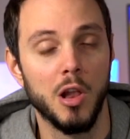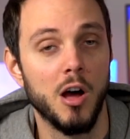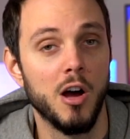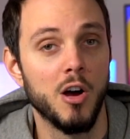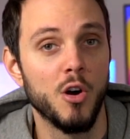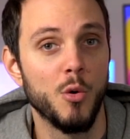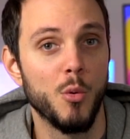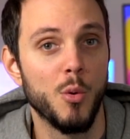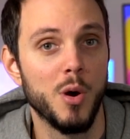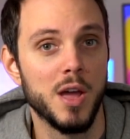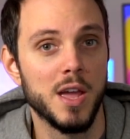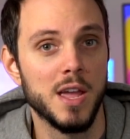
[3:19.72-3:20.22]

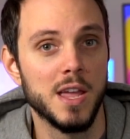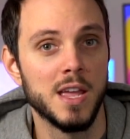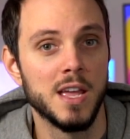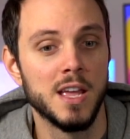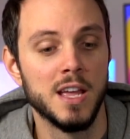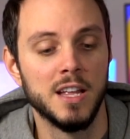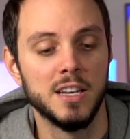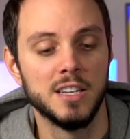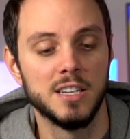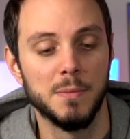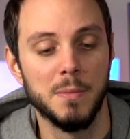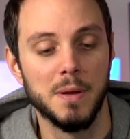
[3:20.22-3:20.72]
long way
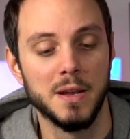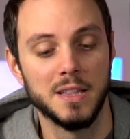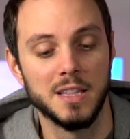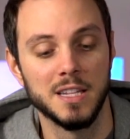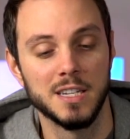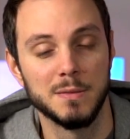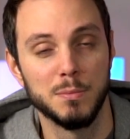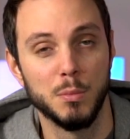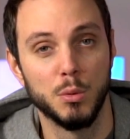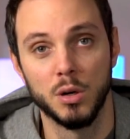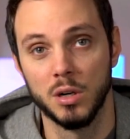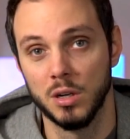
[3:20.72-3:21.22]
to make
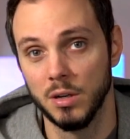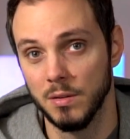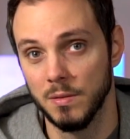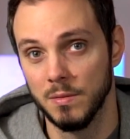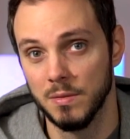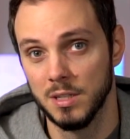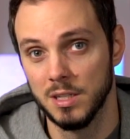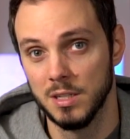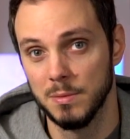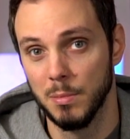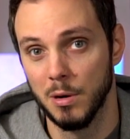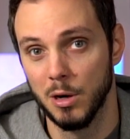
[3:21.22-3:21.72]
this more
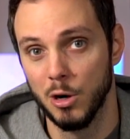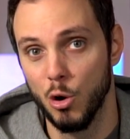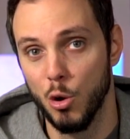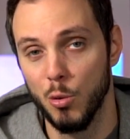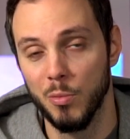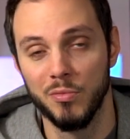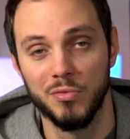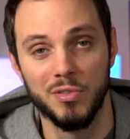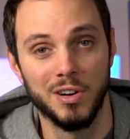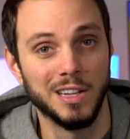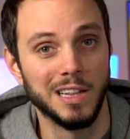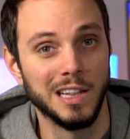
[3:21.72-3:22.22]
smart
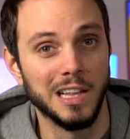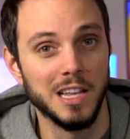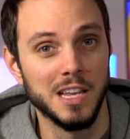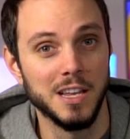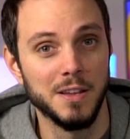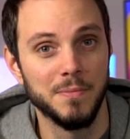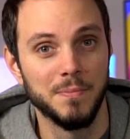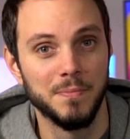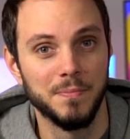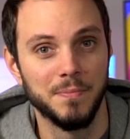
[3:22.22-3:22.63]
home friendly.